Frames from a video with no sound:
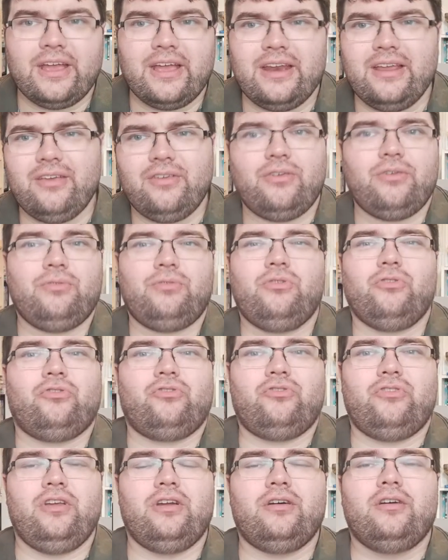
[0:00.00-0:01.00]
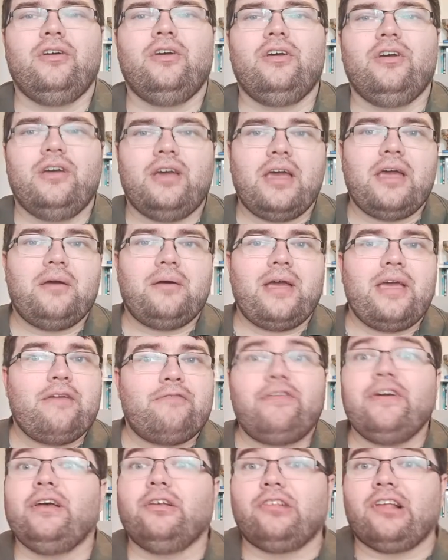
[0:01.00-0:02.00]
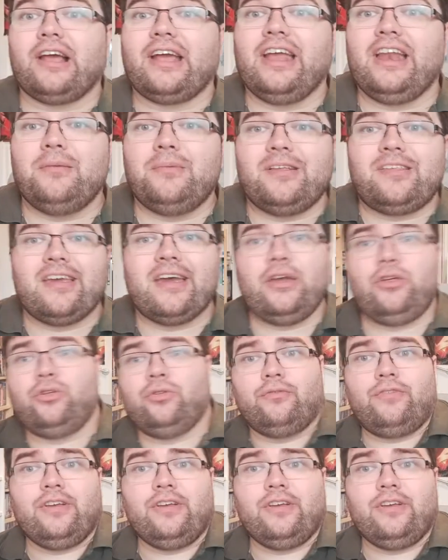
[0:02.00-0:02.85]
And it just, you know, it feels like an imitation,